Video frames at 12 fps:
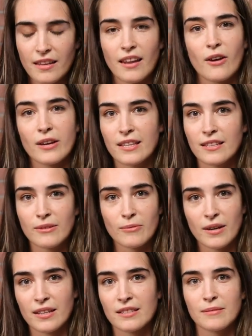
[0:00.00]
And now he didn't
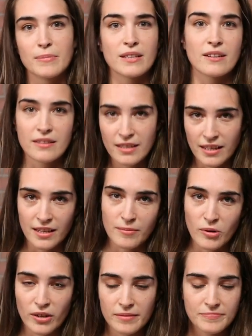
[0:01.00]
want it to be our thing
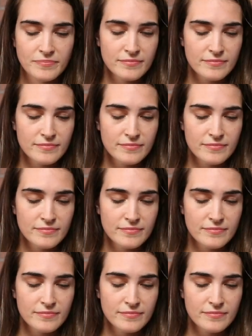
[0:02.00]
anymore.